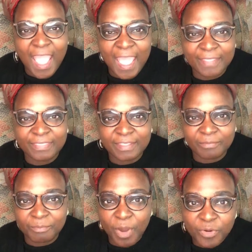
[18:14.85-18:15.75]
And the
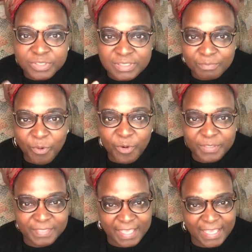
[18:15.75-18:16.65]
most
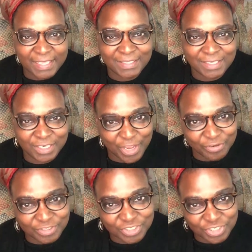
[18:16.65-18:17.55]
important thing to note,